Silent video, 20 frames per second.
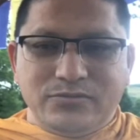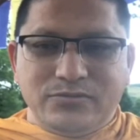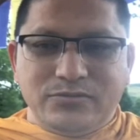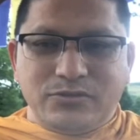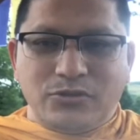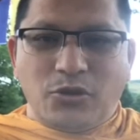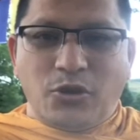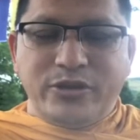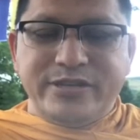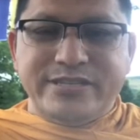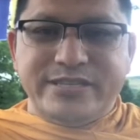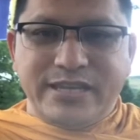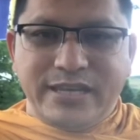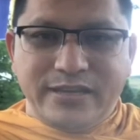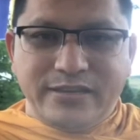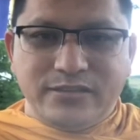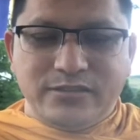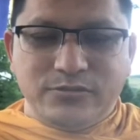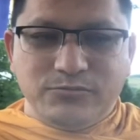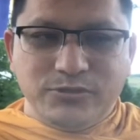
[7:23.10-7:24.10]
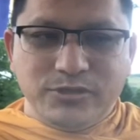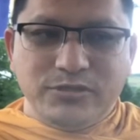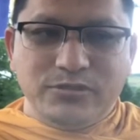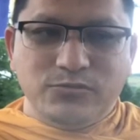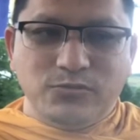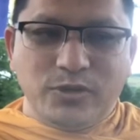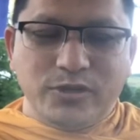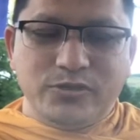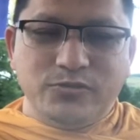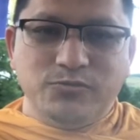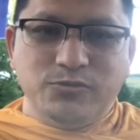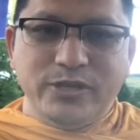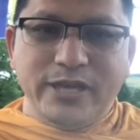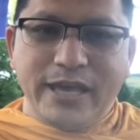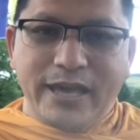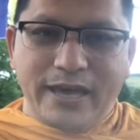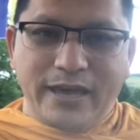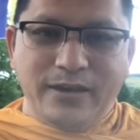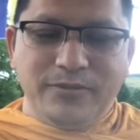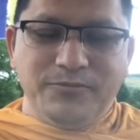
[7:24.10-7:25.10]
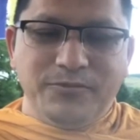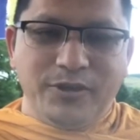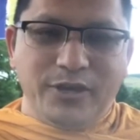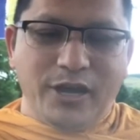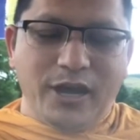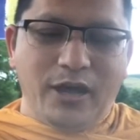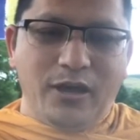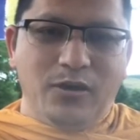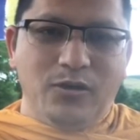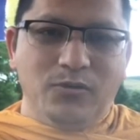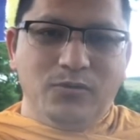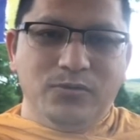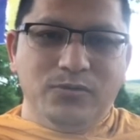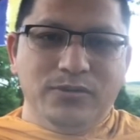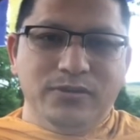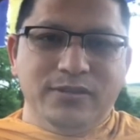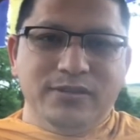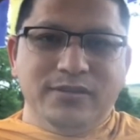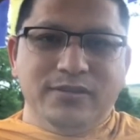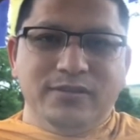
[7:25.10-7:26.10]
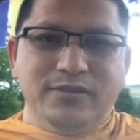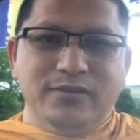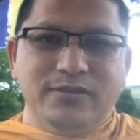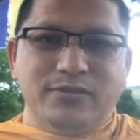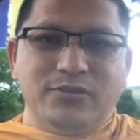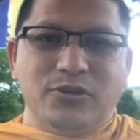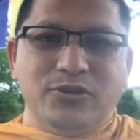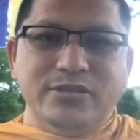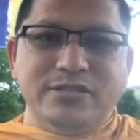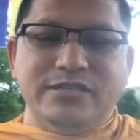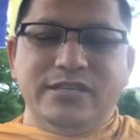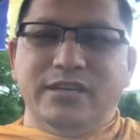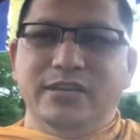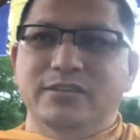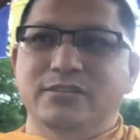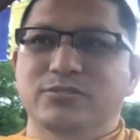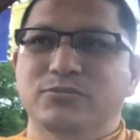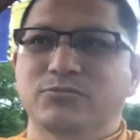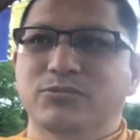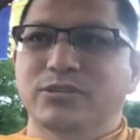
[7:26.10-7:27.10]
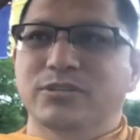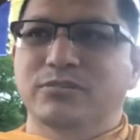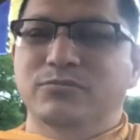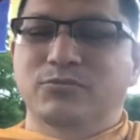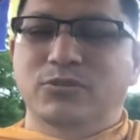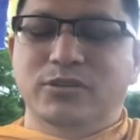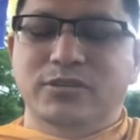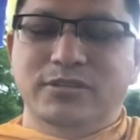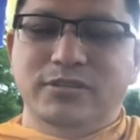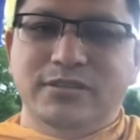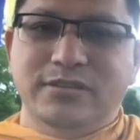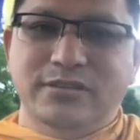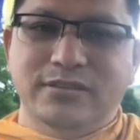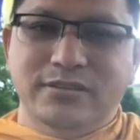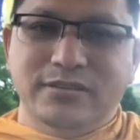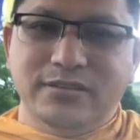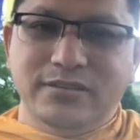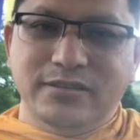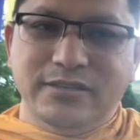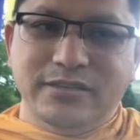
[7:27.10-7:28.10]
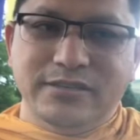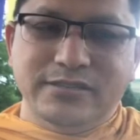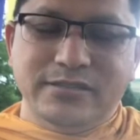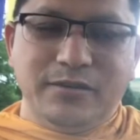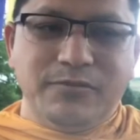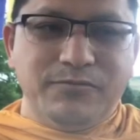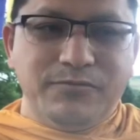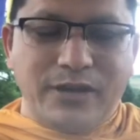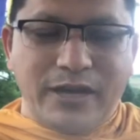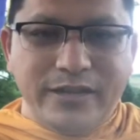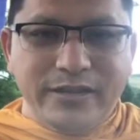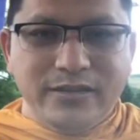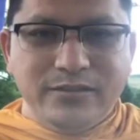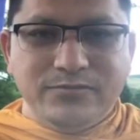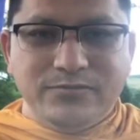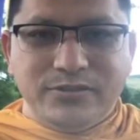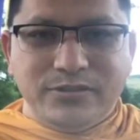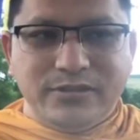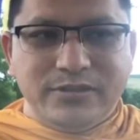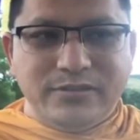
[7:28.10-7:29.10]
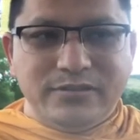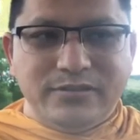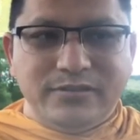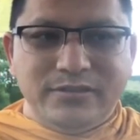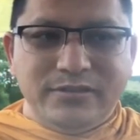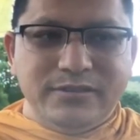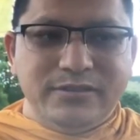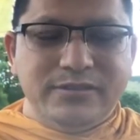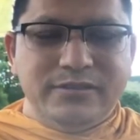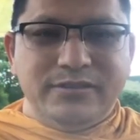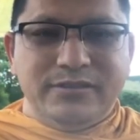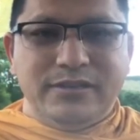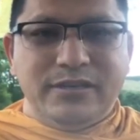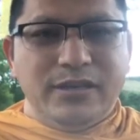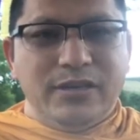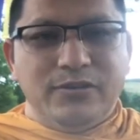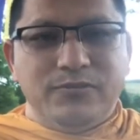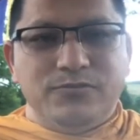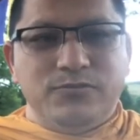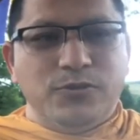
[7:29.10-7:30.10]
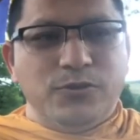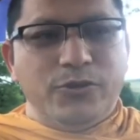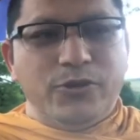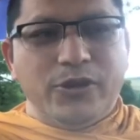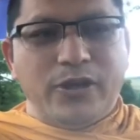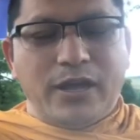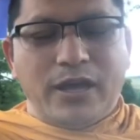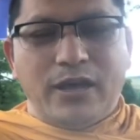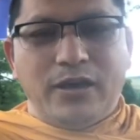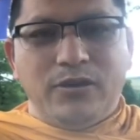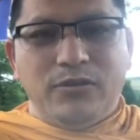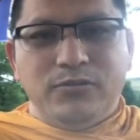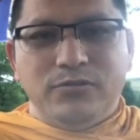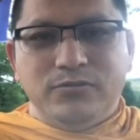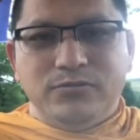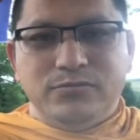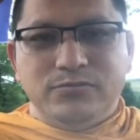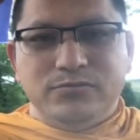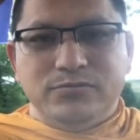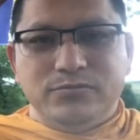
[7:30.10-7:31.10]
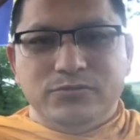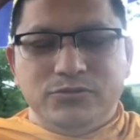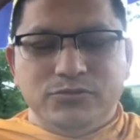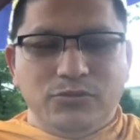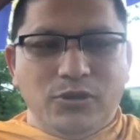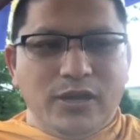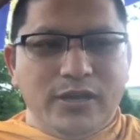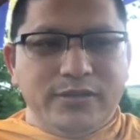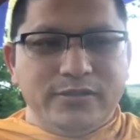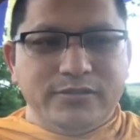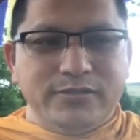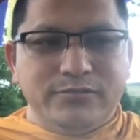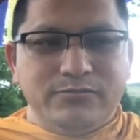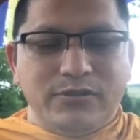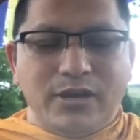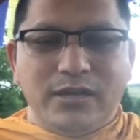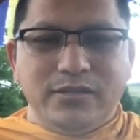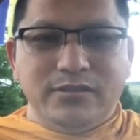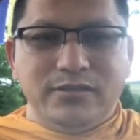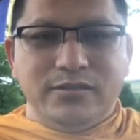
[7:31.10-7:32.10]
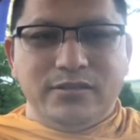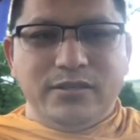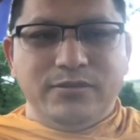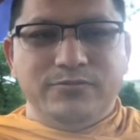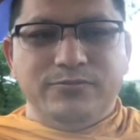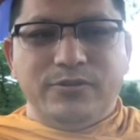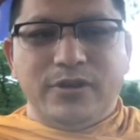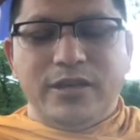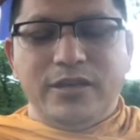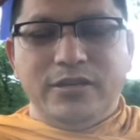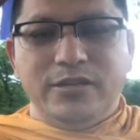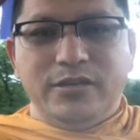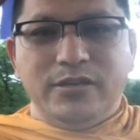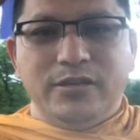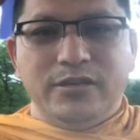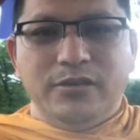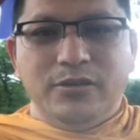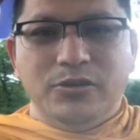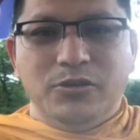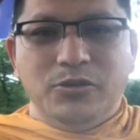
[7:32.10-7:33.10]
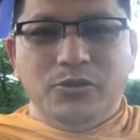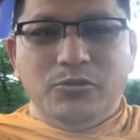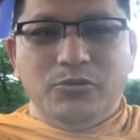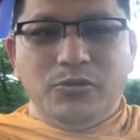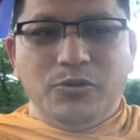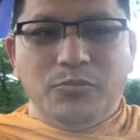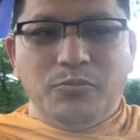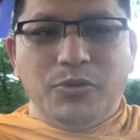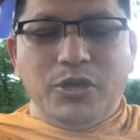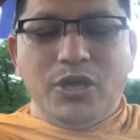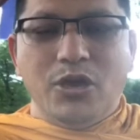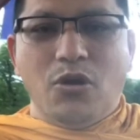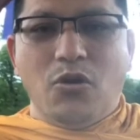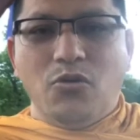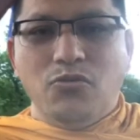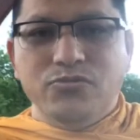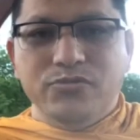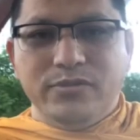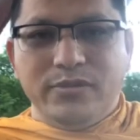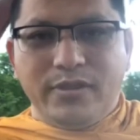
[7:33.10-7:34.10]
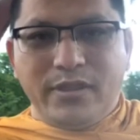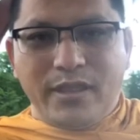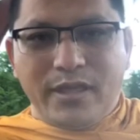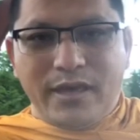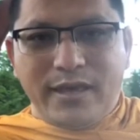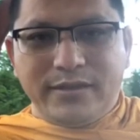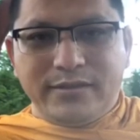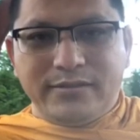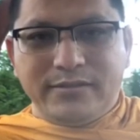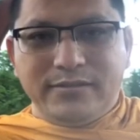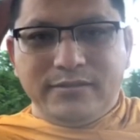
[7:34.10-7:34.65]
Content with what we have now. Content with what is available for now to us, rather than finding, you know, beyond that.